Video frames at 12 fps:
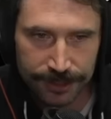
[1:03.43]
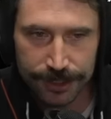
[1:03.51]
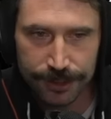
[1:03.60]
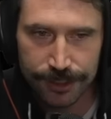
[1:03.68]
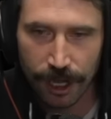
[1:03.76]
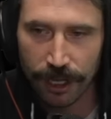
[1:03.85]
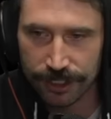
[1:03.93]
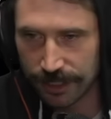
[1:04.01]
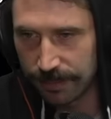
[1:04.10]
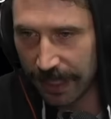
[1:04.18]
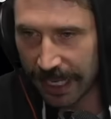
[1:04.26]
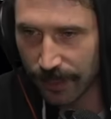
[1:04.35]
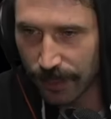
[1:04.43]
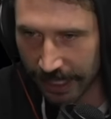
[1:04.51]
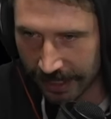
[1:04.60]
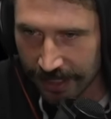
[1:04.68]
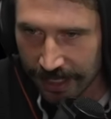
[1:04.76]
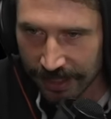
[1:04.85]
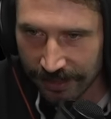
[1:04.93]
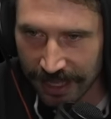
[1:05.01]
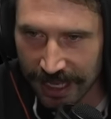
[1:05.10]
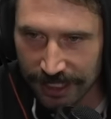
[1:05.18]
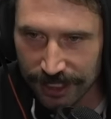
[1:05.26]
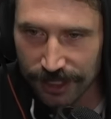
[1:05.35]
you use Arch, by the way,
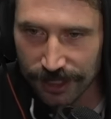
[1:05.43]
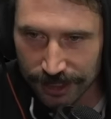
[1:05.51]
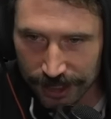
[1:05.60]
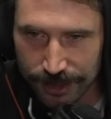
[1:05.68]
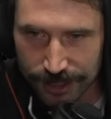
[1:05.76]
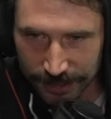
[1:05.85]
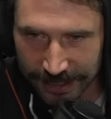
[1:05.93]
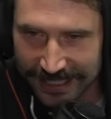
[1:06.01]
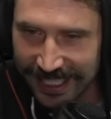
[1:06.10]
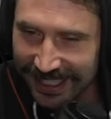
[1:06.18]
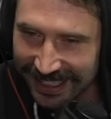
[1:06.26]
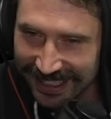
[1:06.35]
then you're used to it.